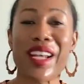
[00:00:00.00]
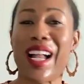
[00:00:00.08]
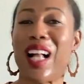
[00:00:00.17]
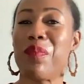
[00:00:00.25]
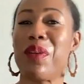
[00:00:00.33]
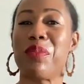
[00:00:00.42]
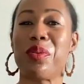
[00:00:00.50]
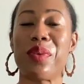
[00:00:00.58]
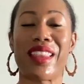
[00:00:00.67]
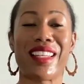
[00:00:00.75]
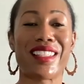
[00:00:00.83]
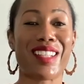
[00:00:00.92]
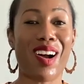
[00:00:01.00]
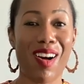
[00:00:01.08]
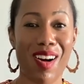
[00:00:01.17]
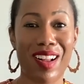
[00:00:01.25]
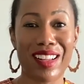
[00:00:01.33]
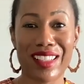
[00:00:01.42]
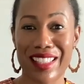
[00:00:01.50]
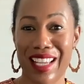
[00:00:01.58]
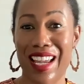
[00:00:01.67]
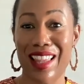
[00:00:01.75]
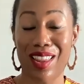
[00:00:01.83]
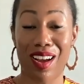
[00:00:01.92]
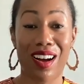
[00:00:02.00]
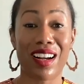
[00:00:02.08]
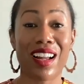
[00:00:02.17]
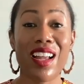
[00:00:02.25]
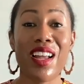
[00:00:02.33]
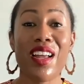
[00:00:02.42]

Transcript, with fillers: I help people with this all day long.